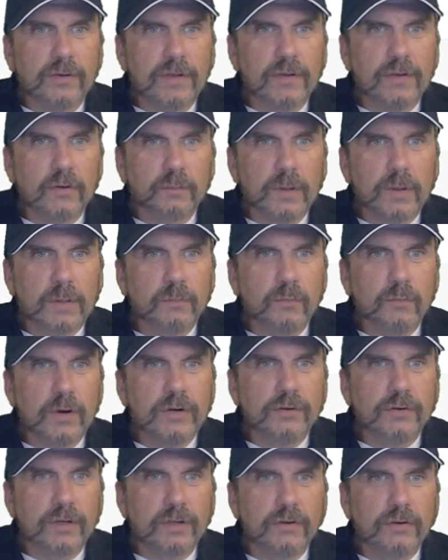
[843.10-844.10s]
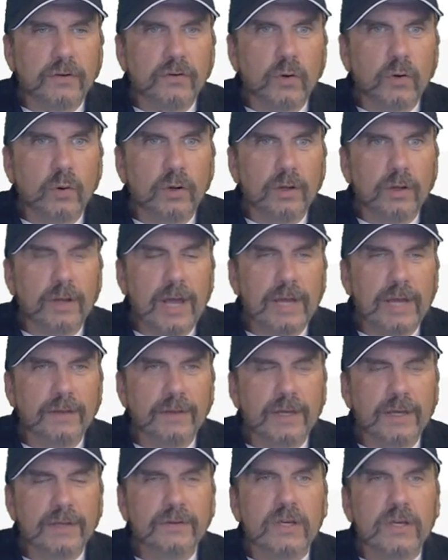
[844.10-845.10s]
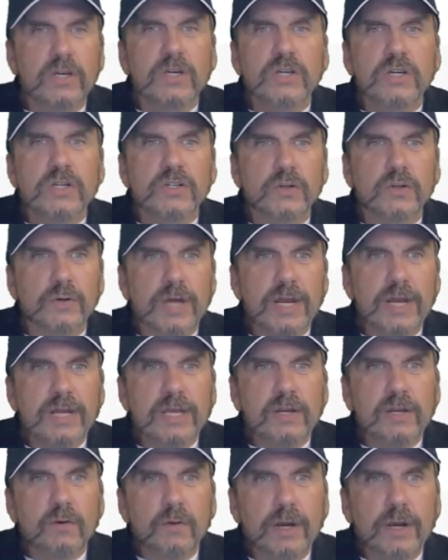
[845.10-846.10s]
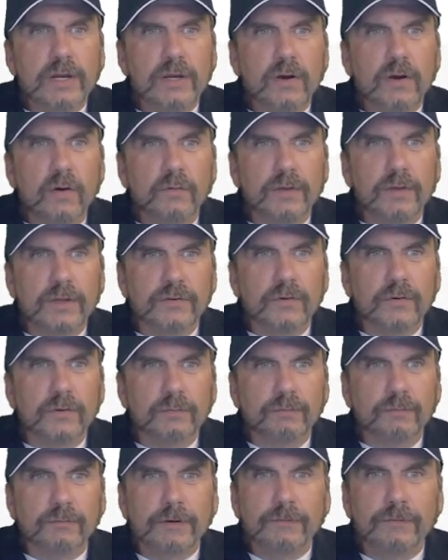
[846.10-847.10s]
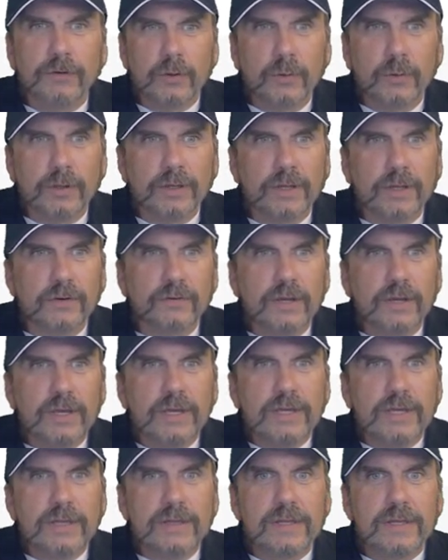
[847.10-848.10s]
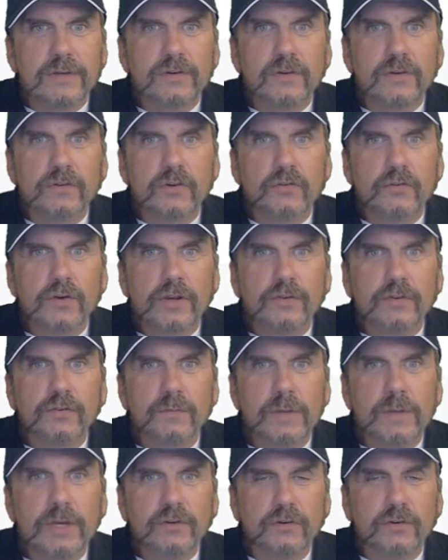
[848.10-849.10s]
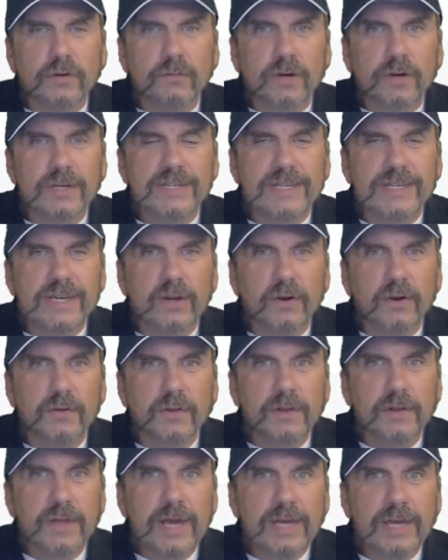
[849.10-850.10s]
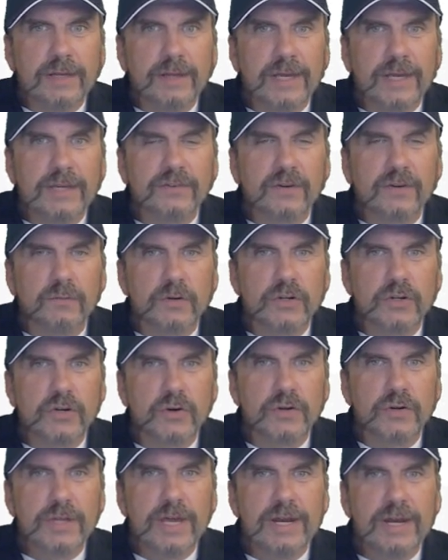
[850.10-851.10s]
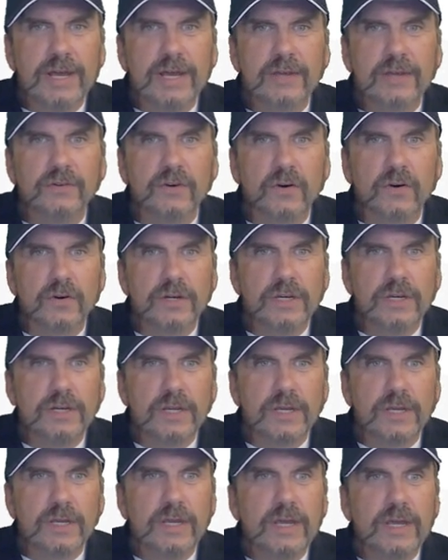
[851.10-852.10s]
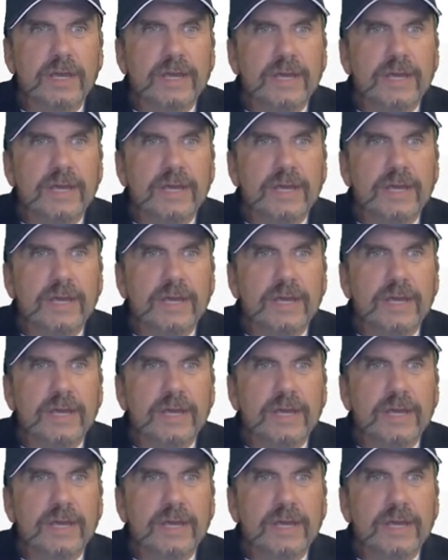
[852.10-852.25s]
in this by printing the total line length. So kind of iterating over this or reviewing this, this is a transformation, right, to get all the line lengths and return that as an RDD.